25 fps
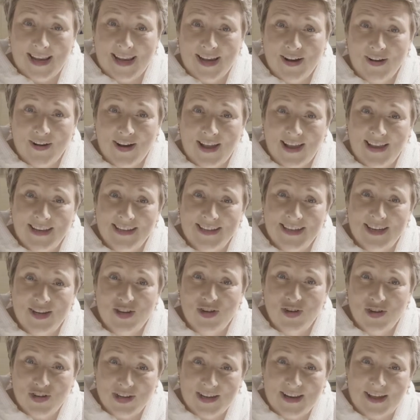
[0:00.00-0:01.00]
here and
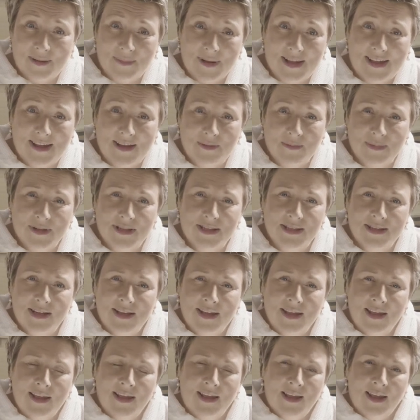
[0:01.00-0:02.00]
in Newtownabbey campus.
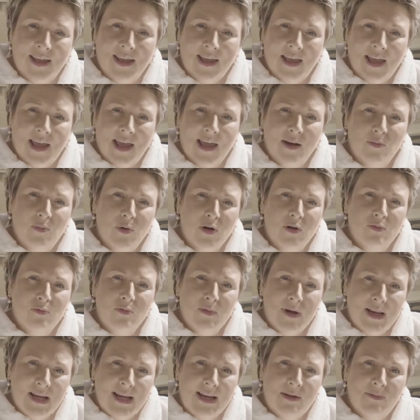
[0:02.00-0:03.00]
And we're
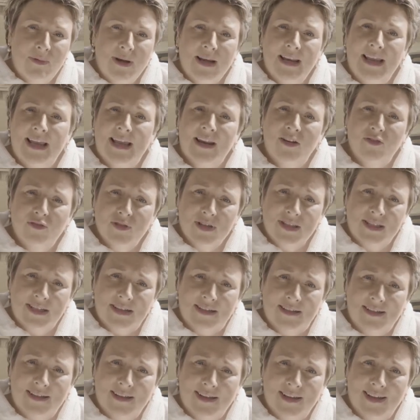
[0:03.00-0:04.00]
really, really
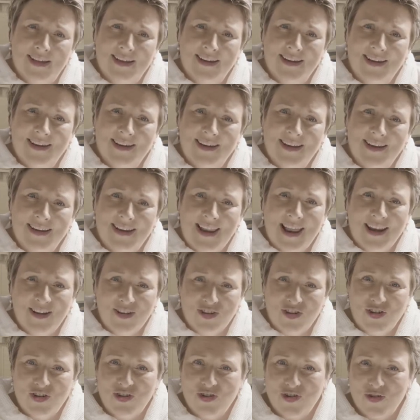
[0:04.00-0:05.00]
interested in
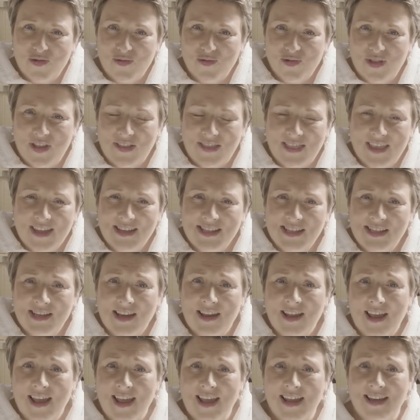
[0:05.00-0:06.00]
letting you know that
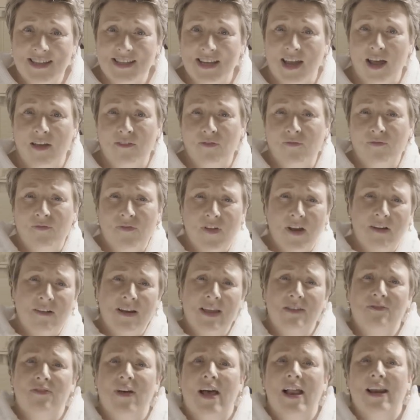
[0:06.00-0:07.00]
this is a
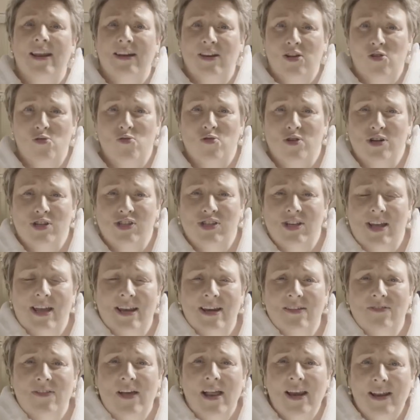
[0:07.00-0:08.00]
very valid course
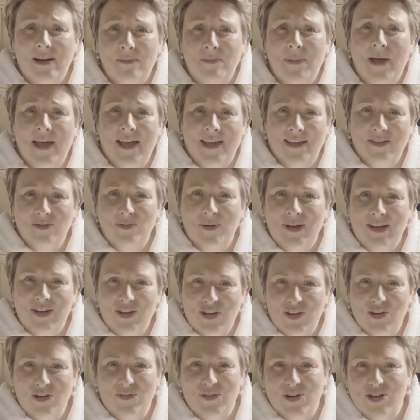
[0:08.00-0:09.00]
and a valid pathway to
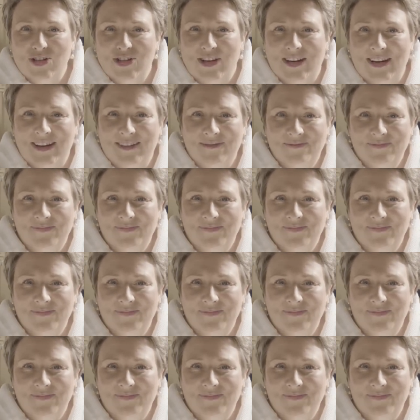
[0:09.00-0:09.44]
university.